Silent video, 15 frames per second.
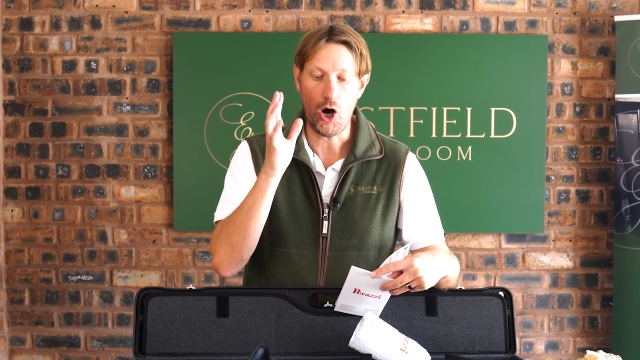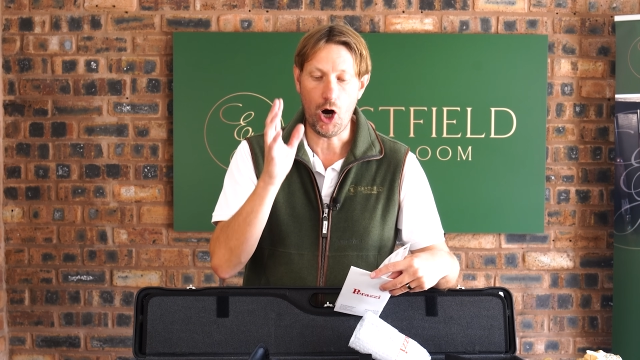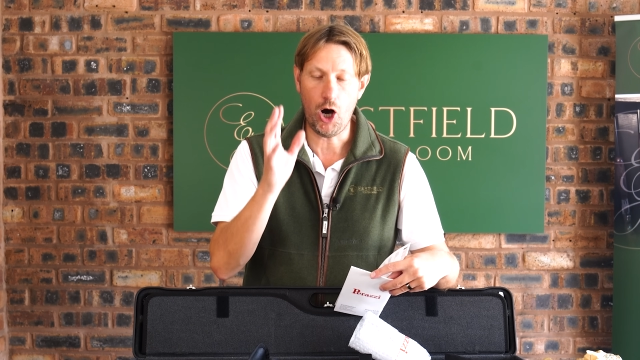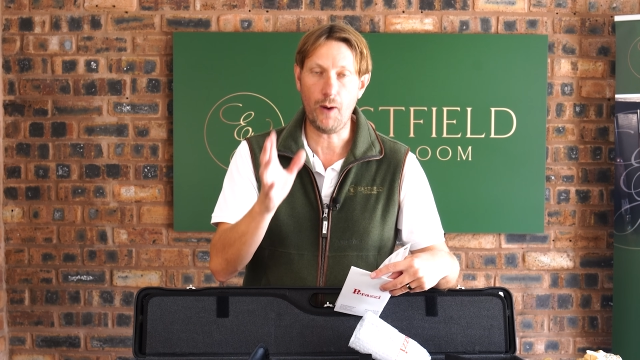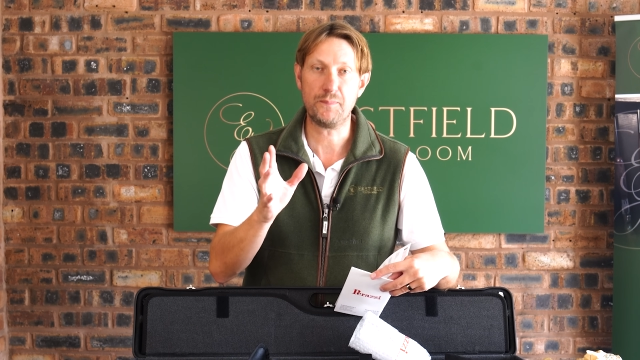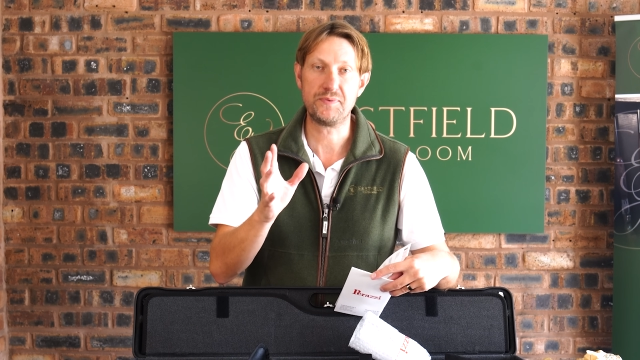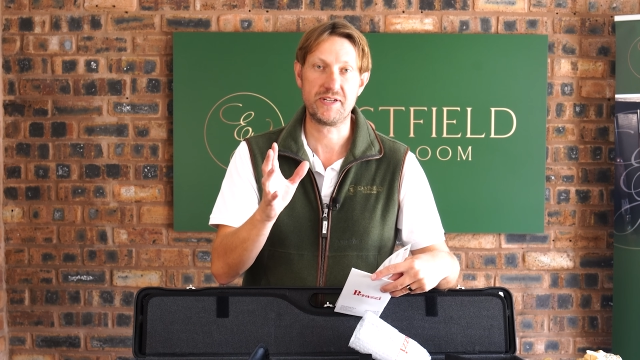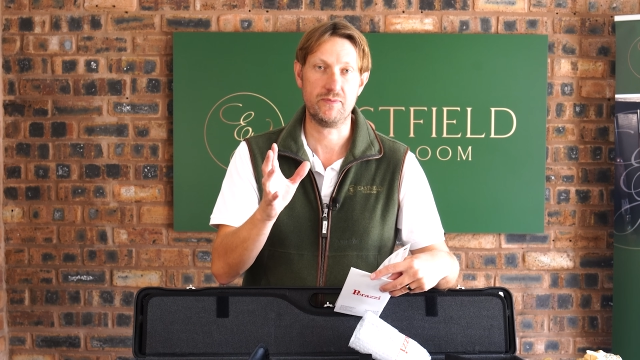
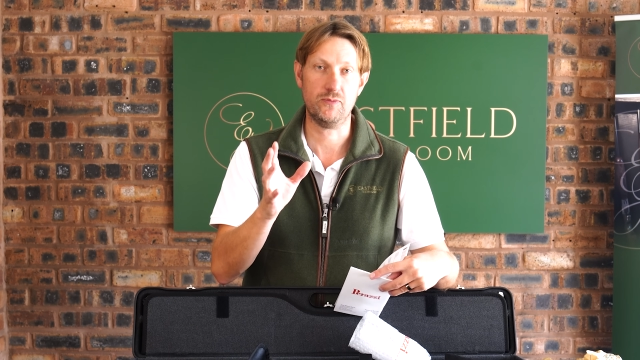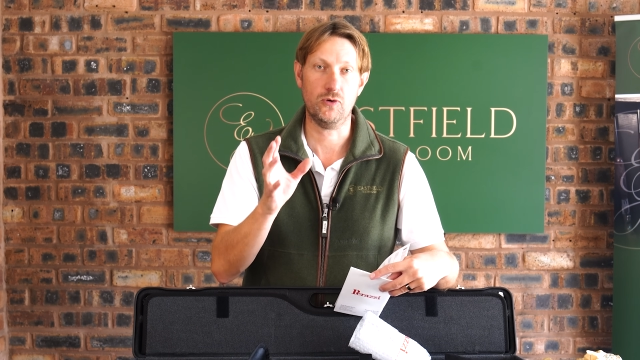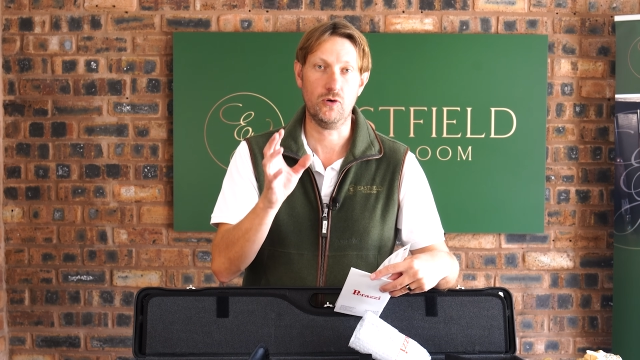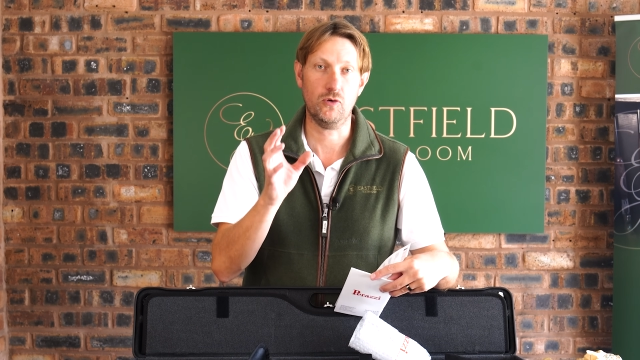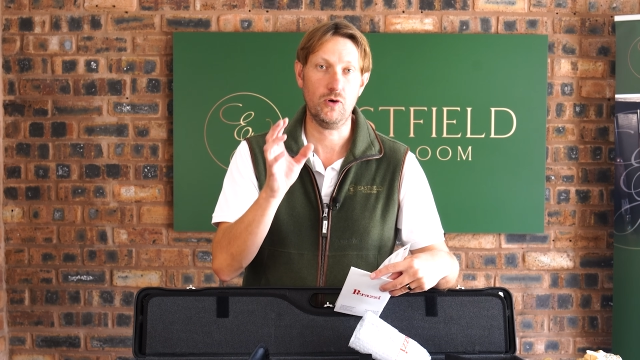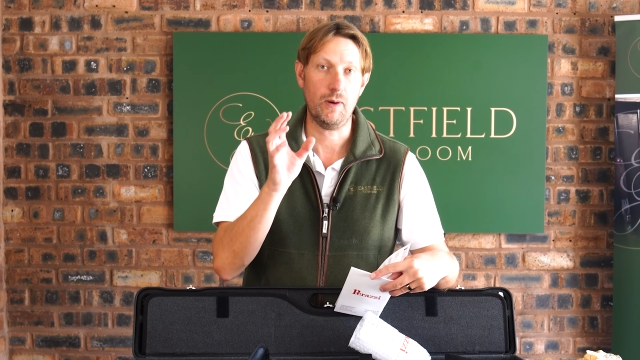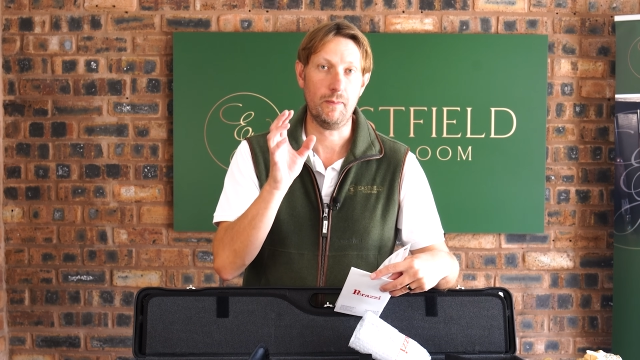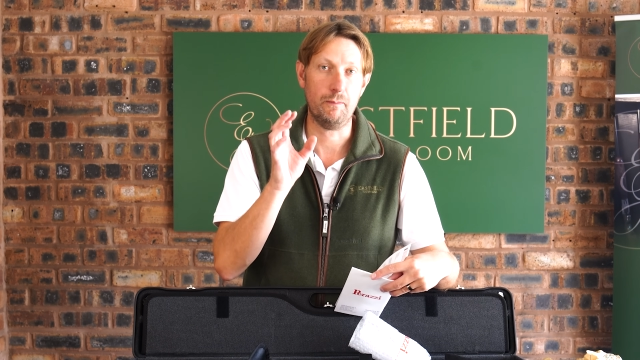
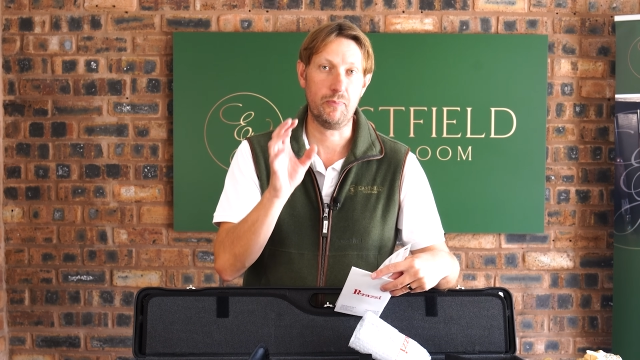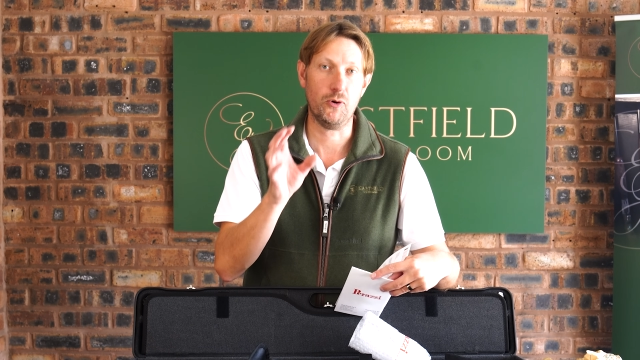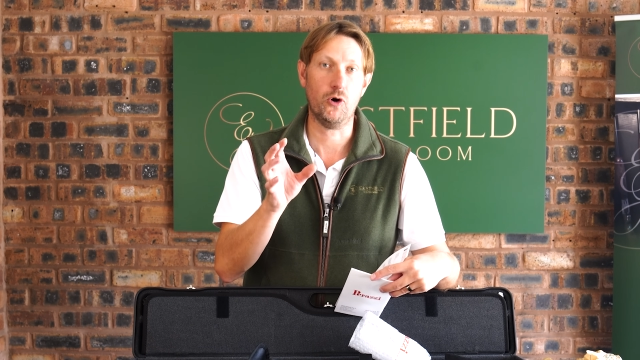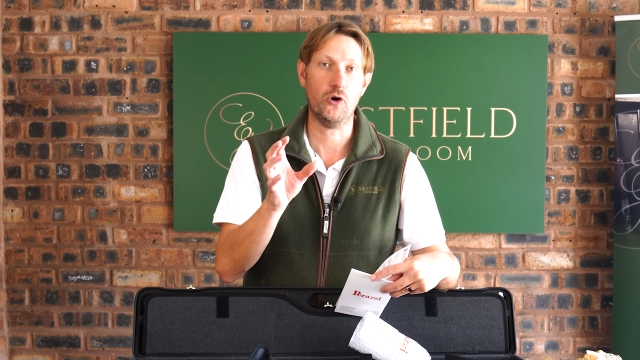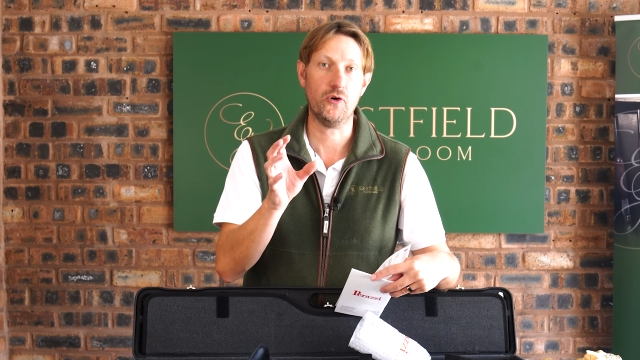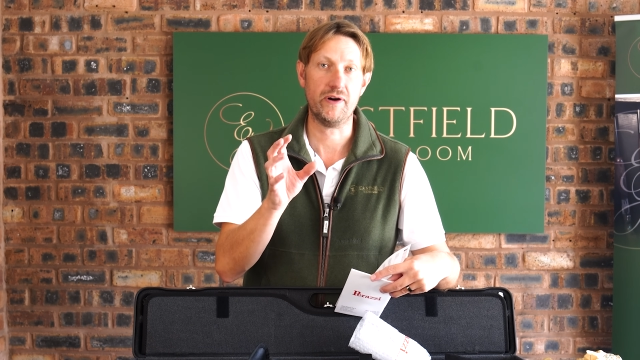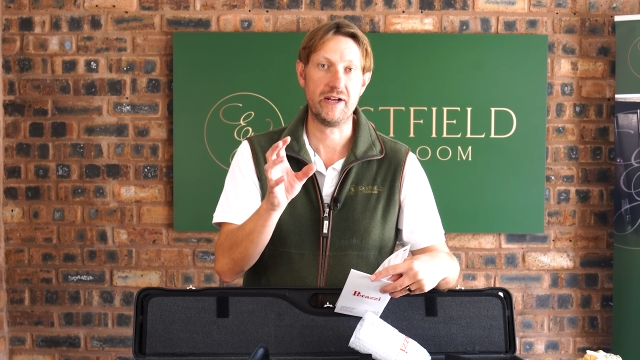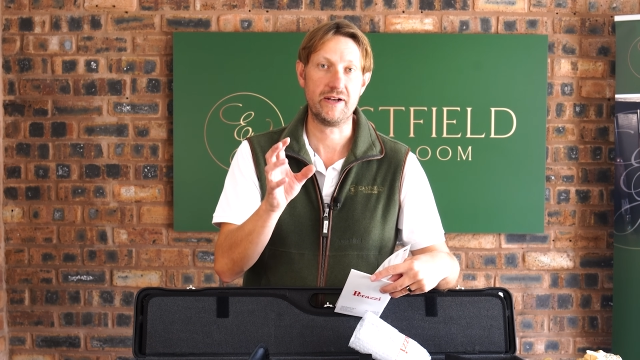optimal
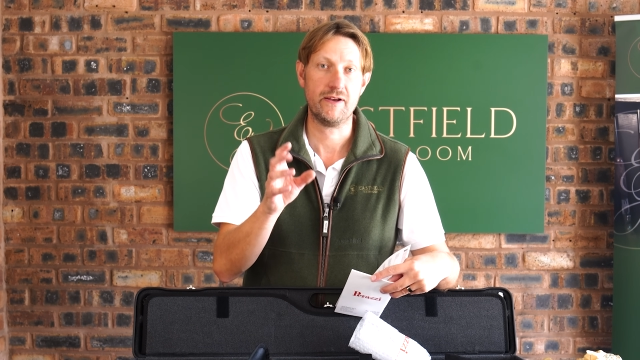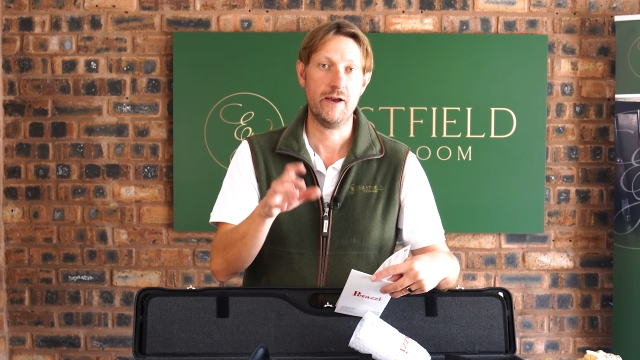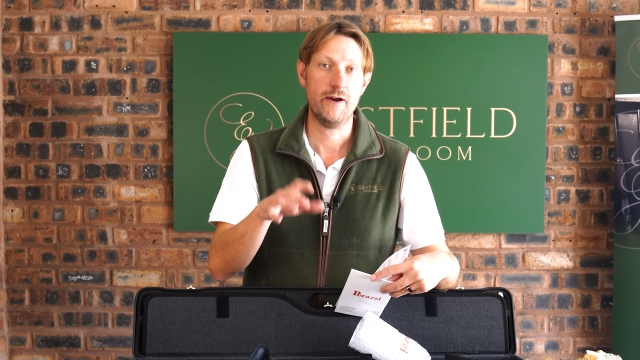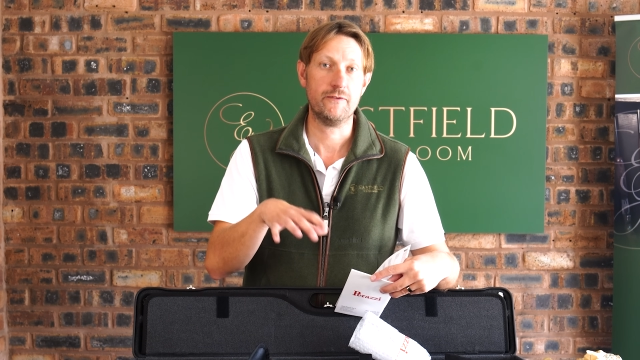boring